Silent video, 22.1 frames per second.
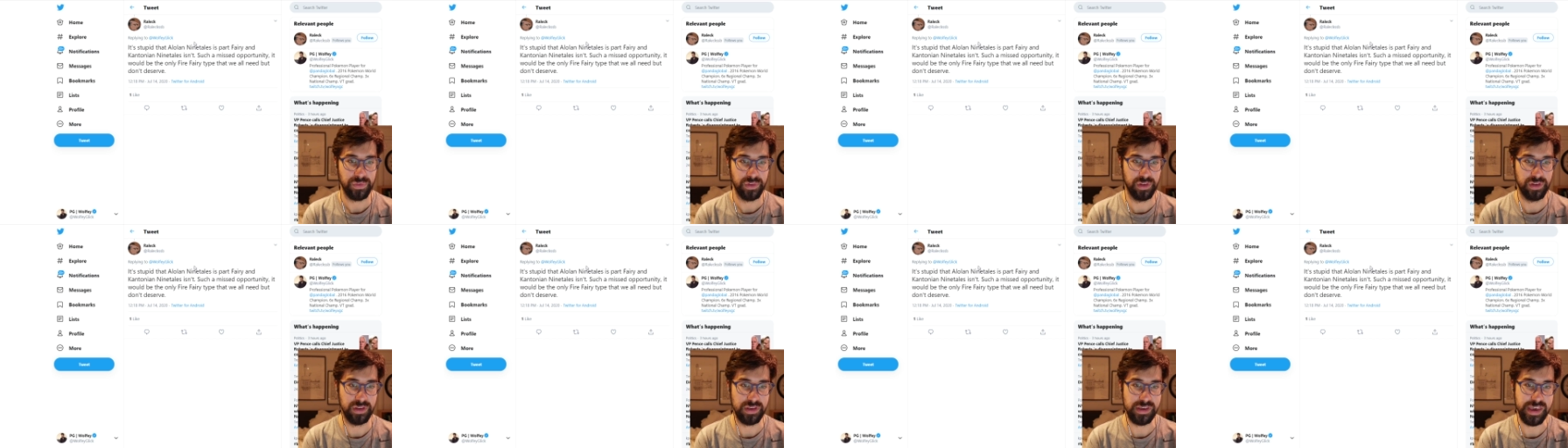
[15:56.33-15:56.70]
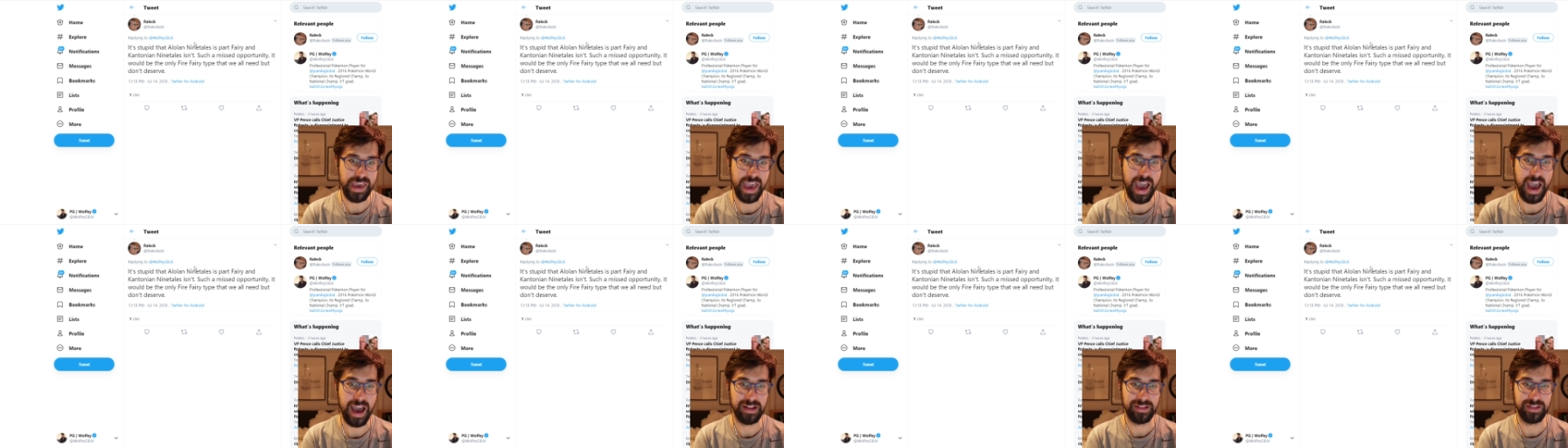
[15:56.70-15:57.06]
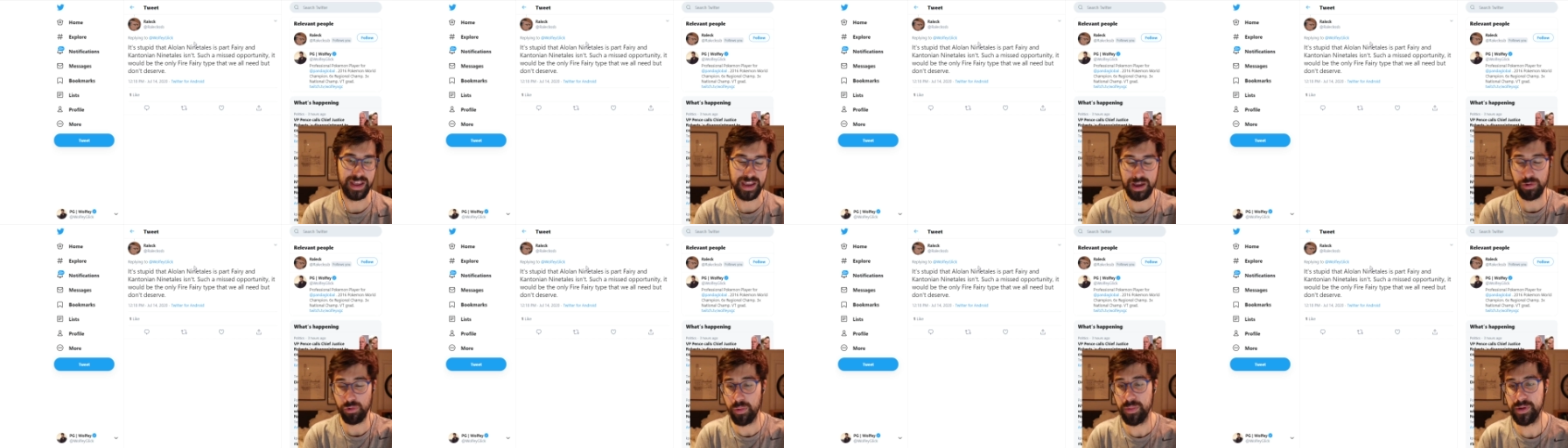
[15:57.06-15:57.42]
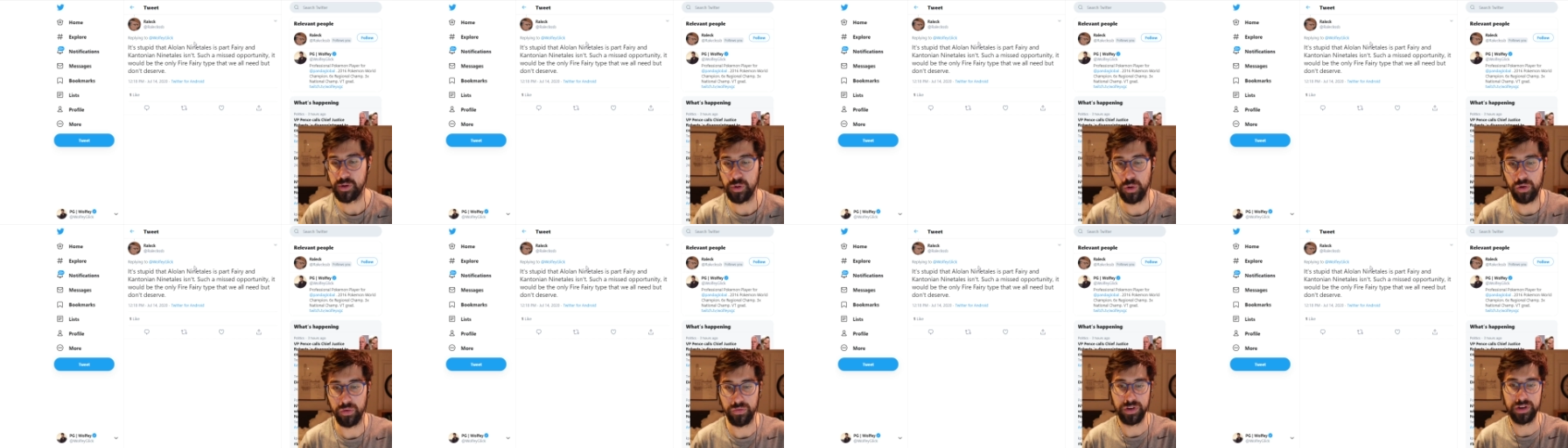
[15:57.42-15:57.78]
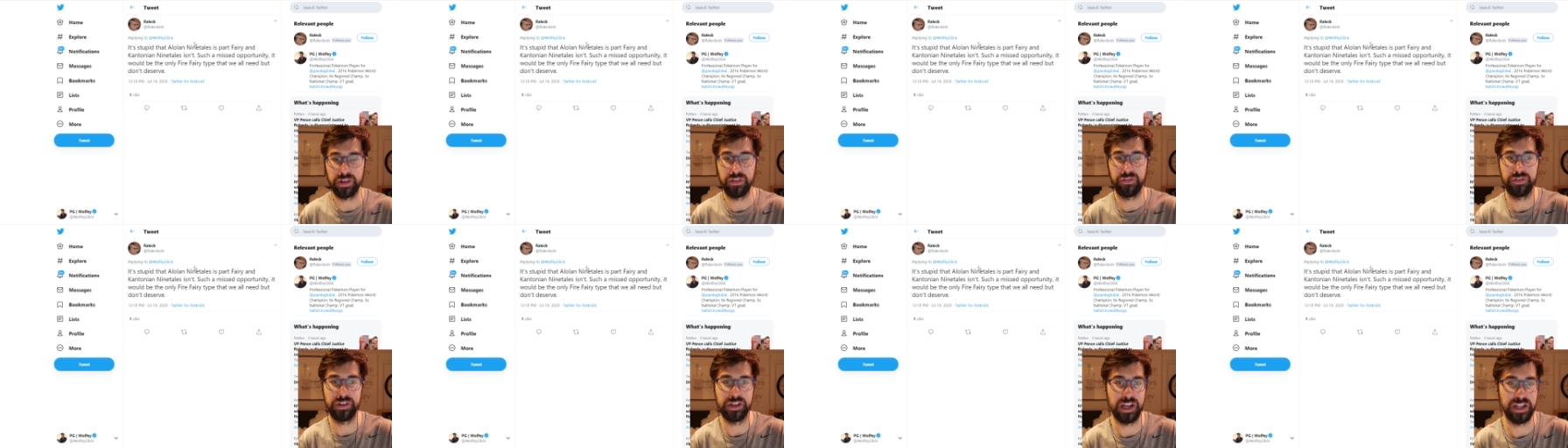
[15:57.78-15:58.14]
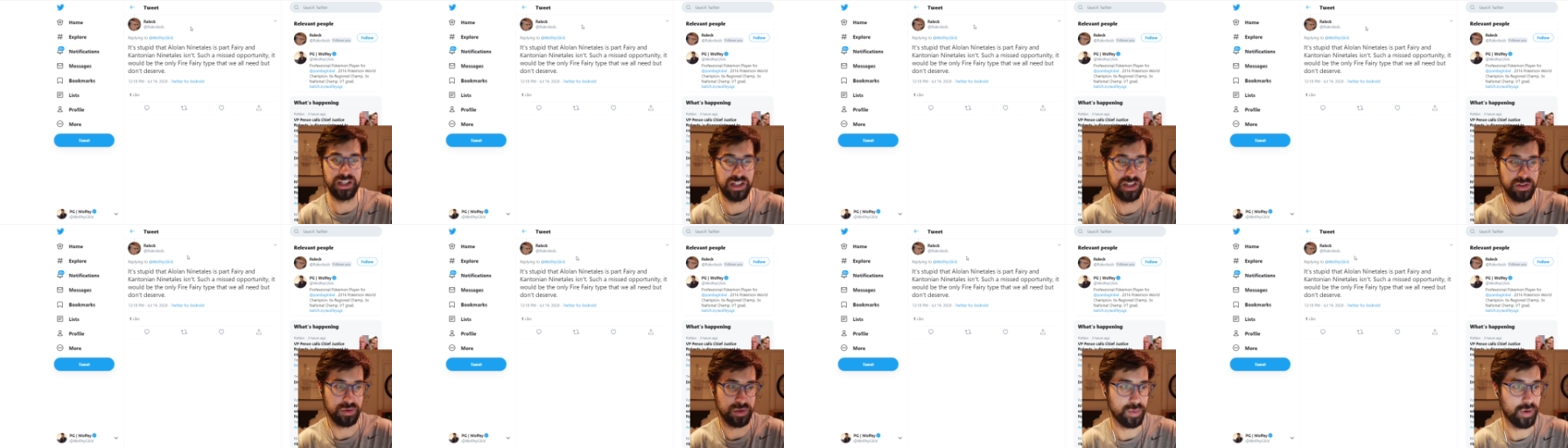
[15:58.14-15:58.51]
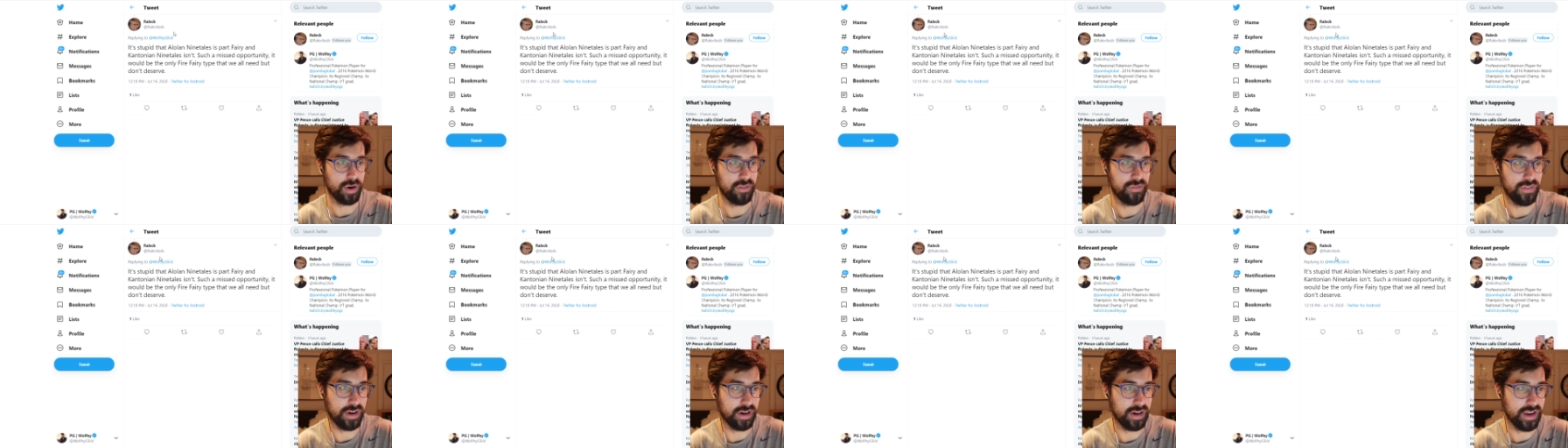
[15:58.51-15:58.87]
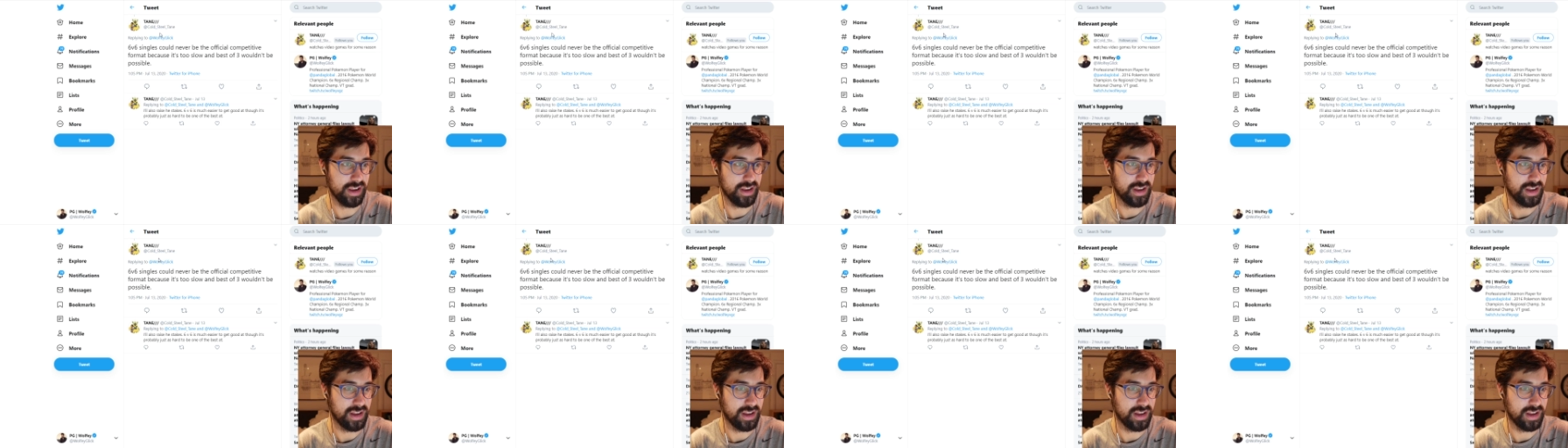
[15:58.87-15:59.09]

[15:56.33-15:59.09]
yeah, like, it would be cool if, if was part Fairy.